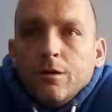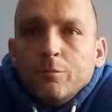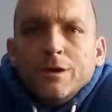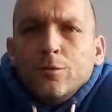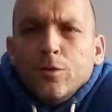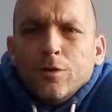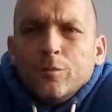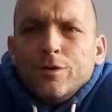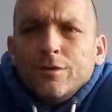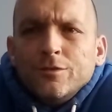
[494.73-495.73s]
Big whoop.
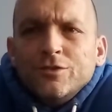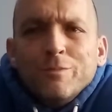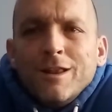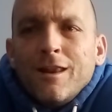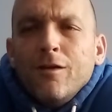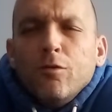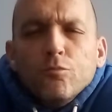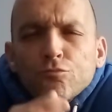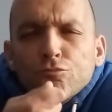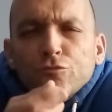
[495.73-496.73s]
Smell that
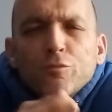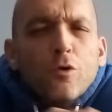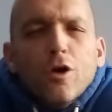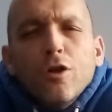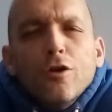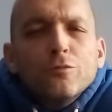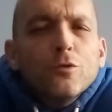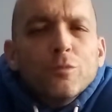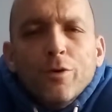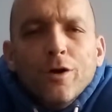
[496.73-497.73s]
letter, it
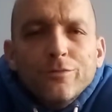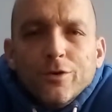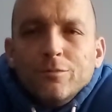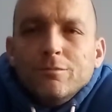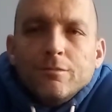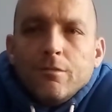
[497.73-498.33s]
smells of perfume.